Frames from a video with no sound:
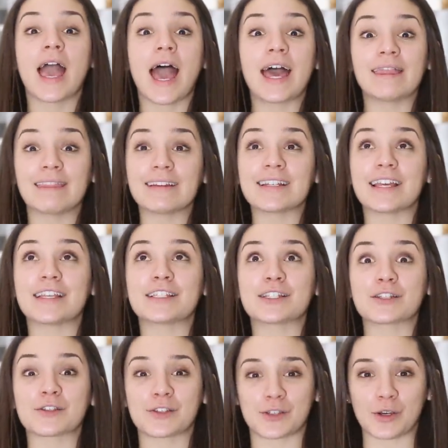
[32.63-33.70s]
and they
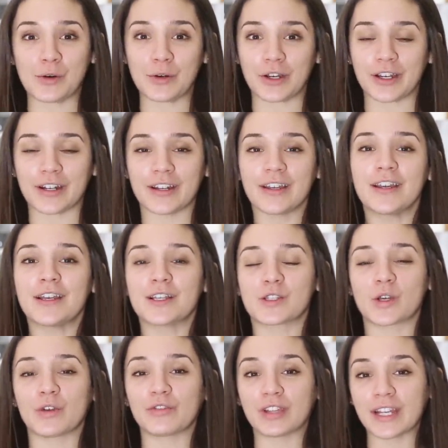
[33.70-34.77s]
taste so good.
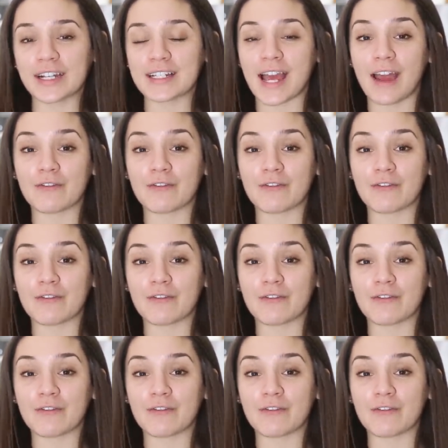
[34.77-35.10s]
So I've linked